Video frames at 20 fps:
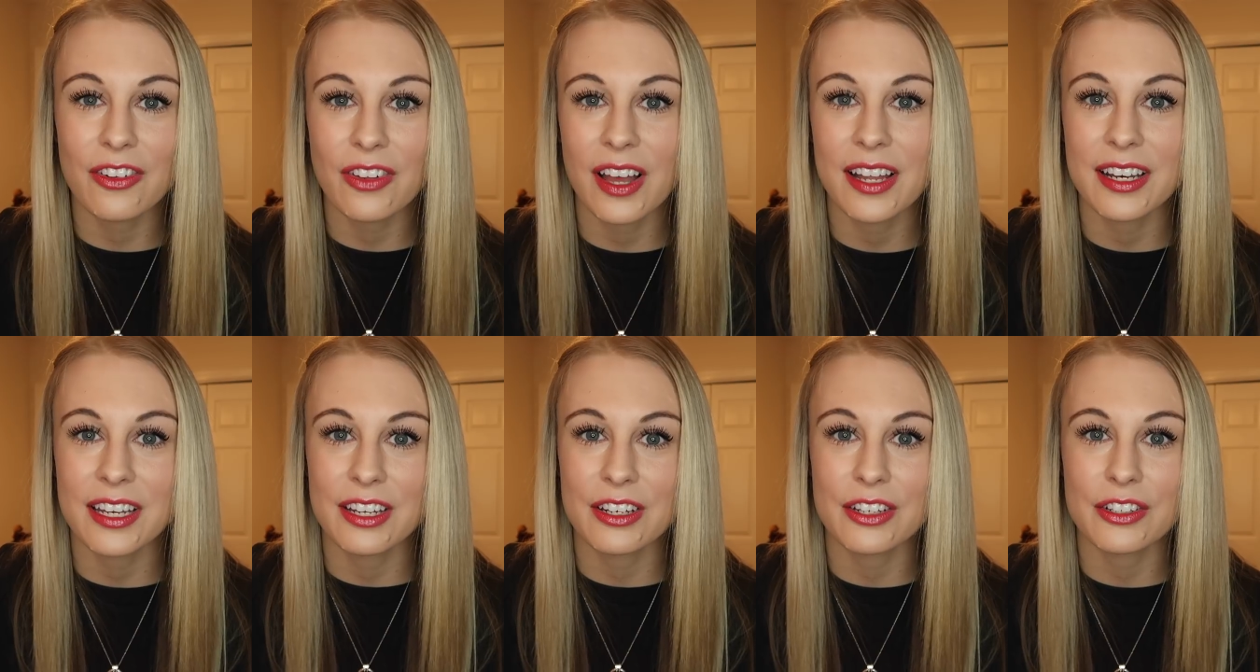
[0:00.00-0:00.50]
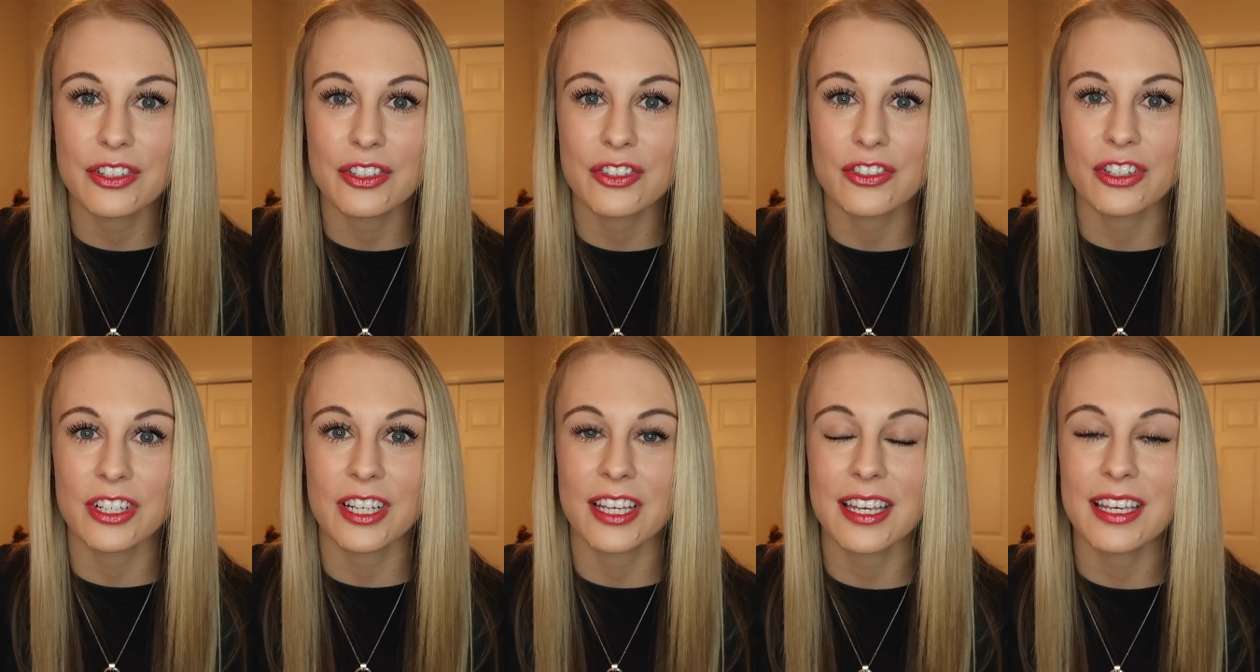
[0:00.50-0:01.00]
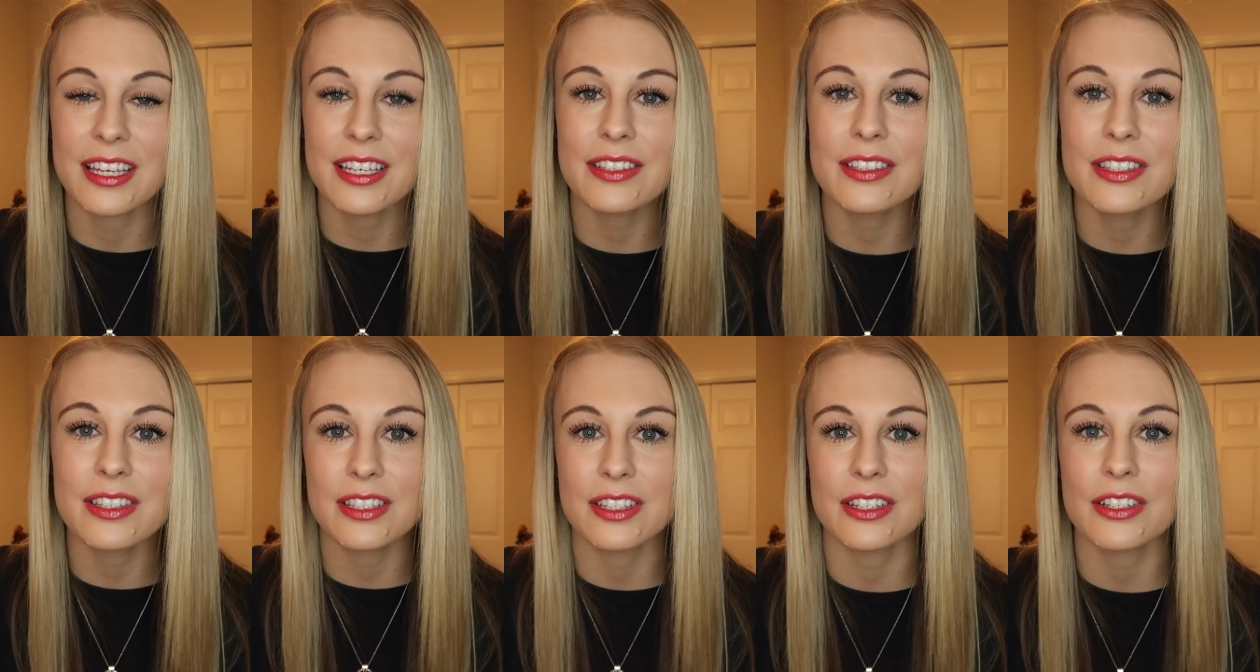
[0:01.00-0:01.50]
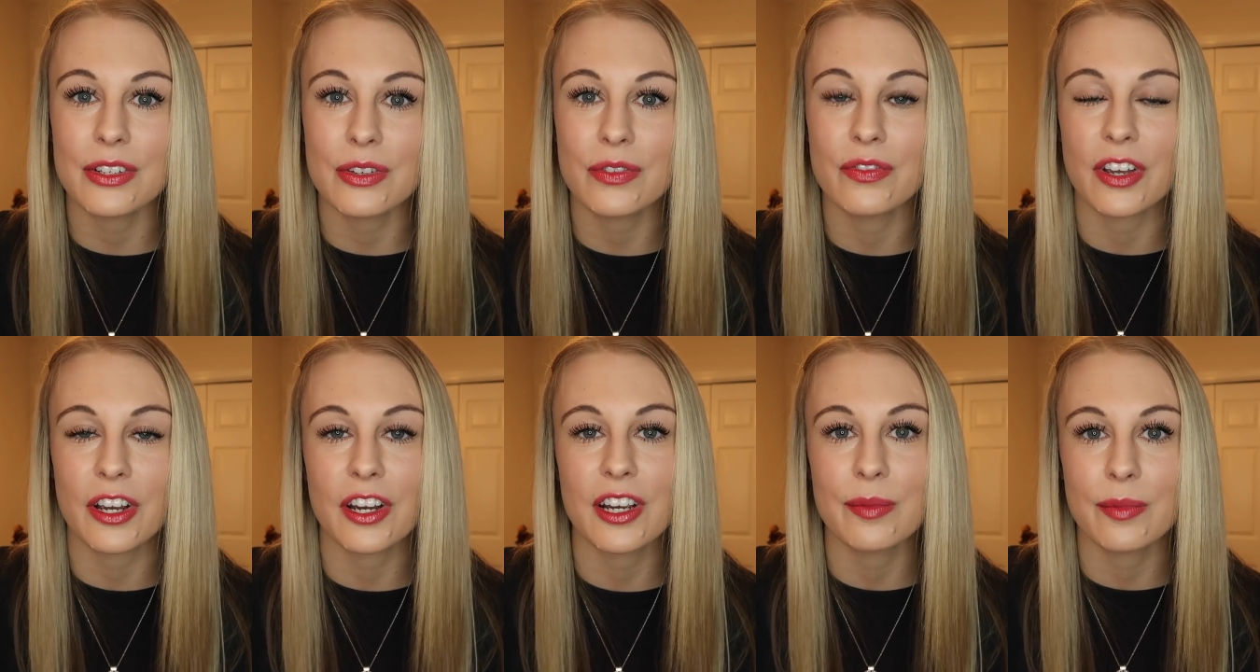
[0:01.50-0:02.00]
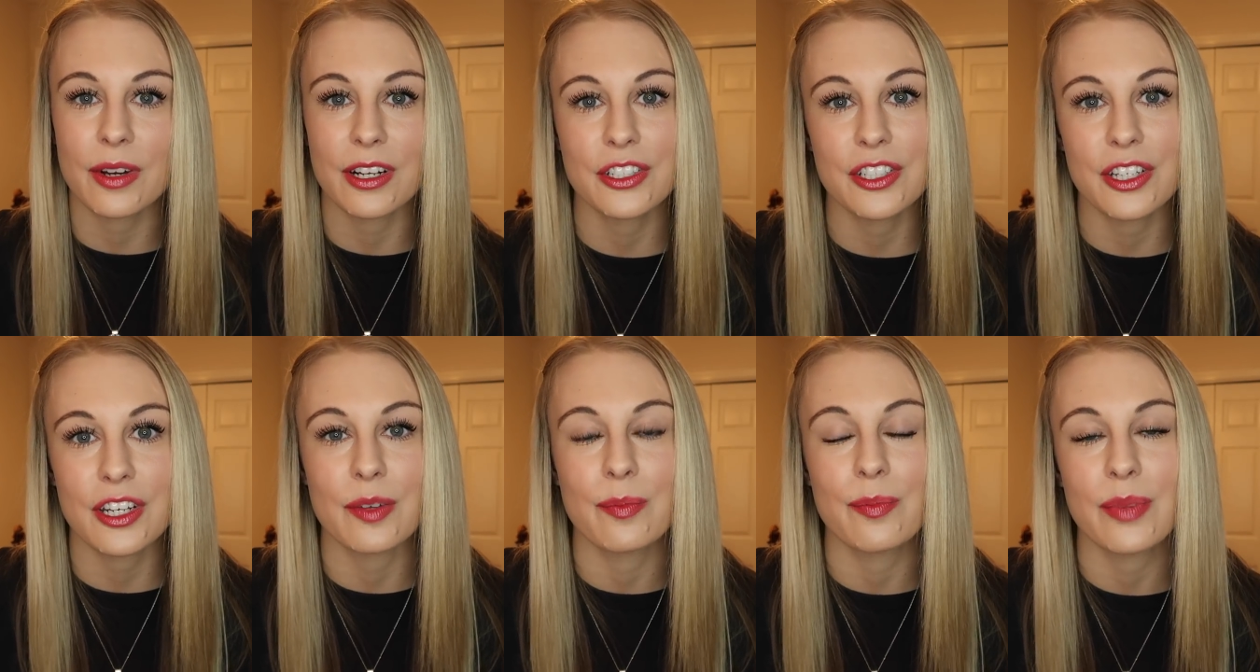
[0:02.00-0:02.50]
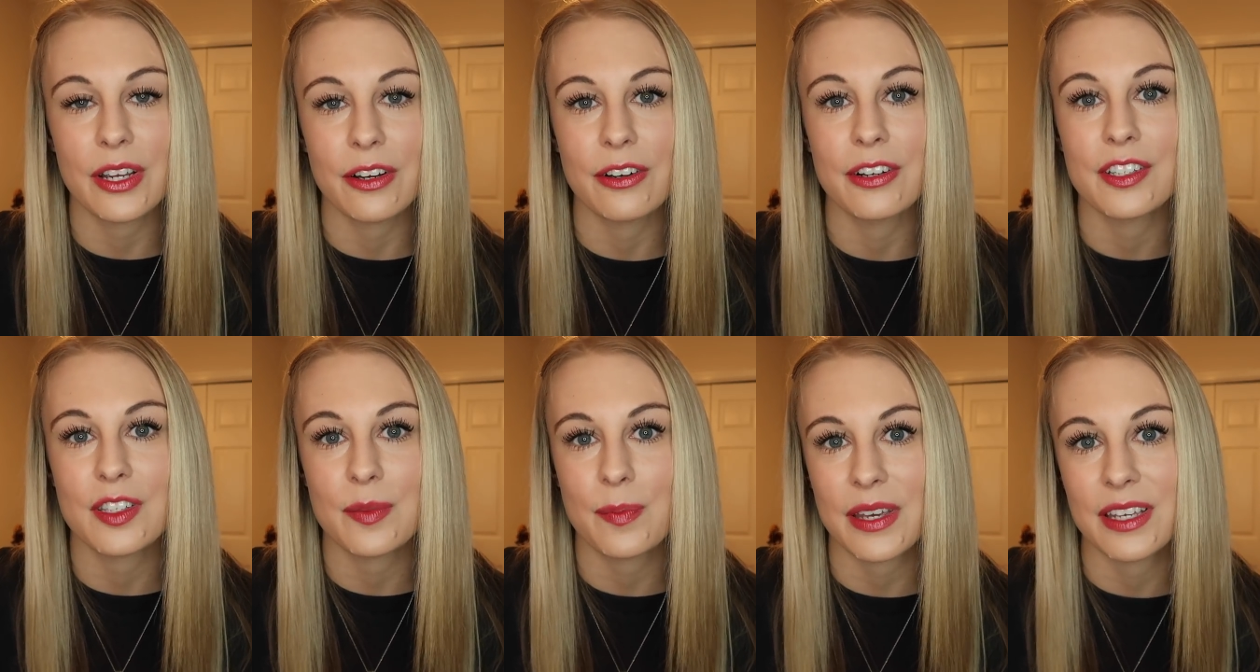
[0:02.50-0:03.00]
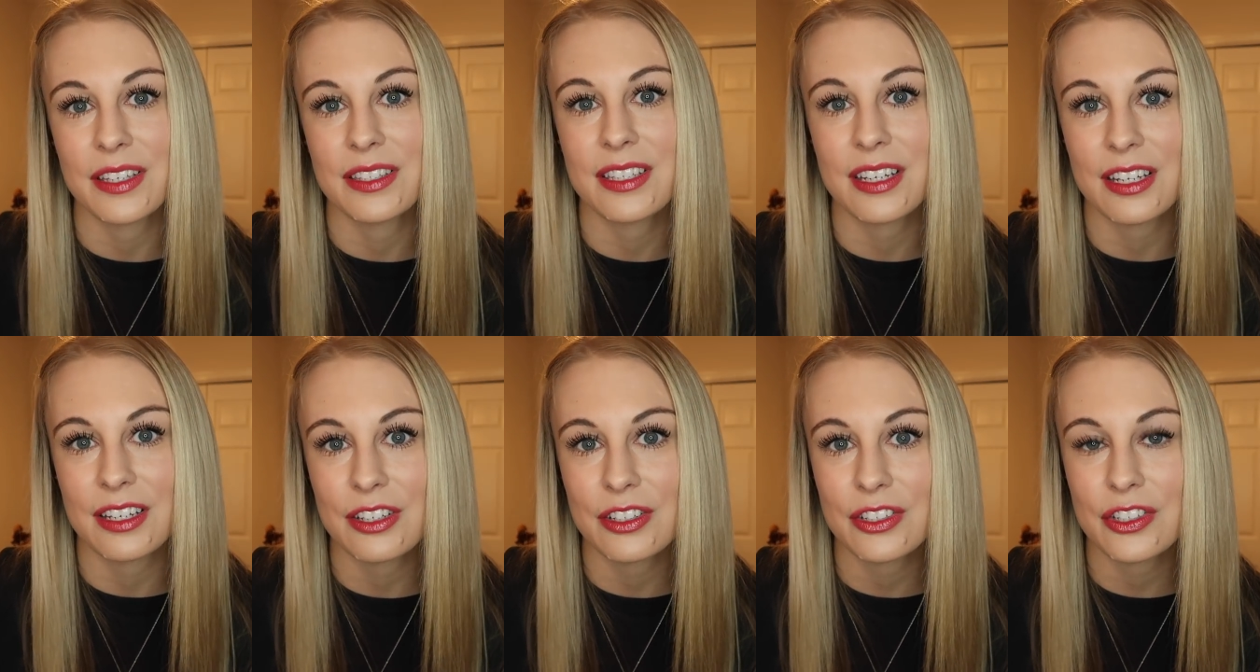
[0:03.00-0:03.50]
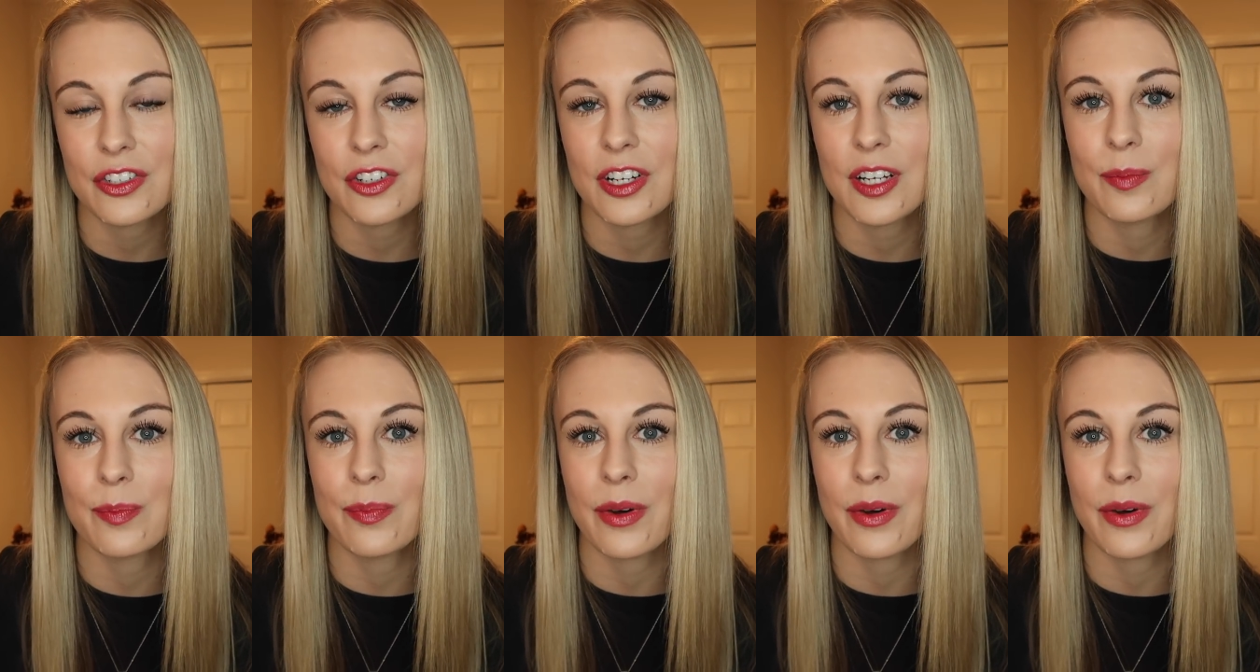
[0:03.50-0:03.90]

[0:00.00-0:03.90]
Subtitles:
airline industry is still very much an appearance-based industry,